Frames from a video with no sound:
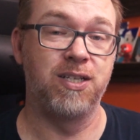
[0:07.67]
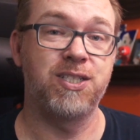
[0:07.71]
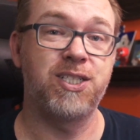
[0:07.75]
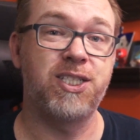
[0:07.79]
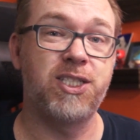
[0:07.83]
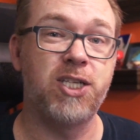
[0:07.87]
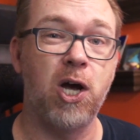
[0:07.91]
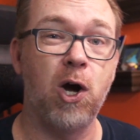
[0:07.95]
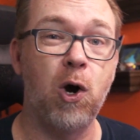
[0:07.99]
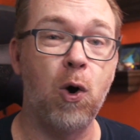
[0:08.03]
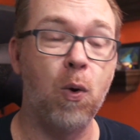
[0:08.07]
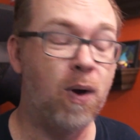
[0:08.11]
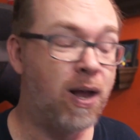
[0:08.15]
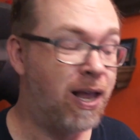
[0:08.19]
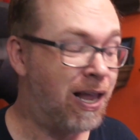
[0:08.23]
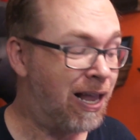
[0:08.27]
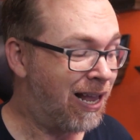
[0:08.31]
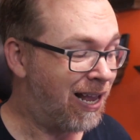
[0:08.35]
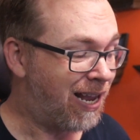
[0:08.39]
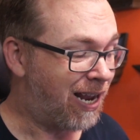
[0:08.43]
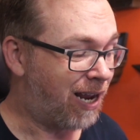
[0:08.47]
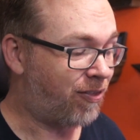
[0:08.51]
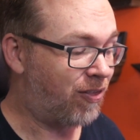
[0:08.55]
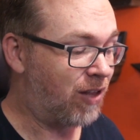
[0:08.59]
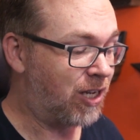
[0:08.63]
So
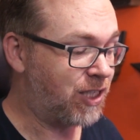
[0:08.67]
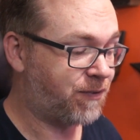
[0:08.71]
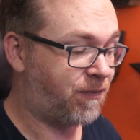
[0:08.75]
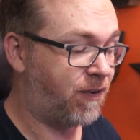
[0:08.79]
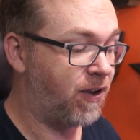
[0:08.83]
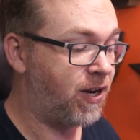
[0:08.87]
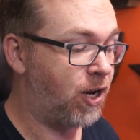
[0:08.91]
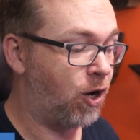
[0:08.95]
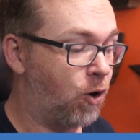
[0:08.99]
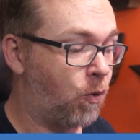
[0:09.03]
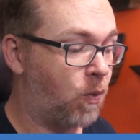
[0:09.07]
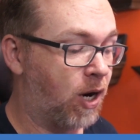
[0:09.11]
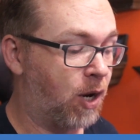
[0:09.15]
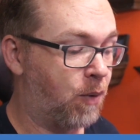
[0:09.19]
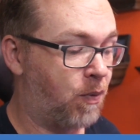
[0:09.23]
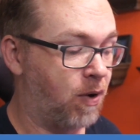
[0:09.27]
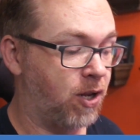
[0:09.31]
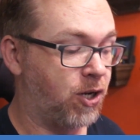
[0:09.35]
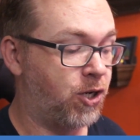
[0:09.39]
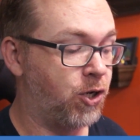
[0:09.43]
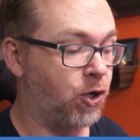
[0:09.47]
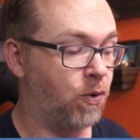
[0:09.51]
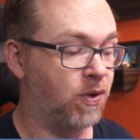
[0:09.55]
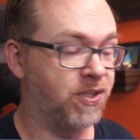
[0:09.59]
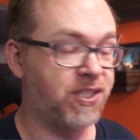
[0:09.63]
in this video, what I want
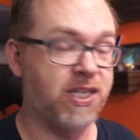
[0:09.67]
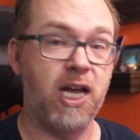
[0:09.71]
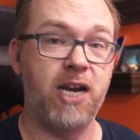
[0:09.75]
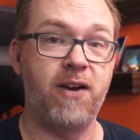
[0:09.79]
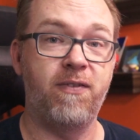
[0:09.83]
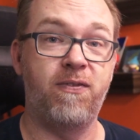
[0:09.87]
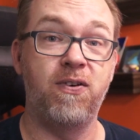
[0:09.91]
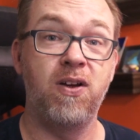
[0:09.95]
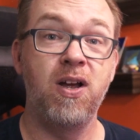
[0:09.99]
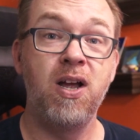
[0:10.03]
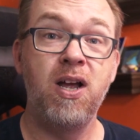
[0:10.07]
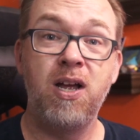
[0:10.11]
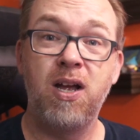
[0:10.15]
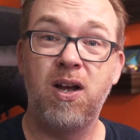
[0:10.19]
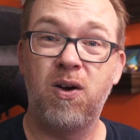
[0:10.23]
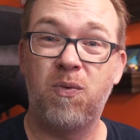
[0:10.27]
to do is kind of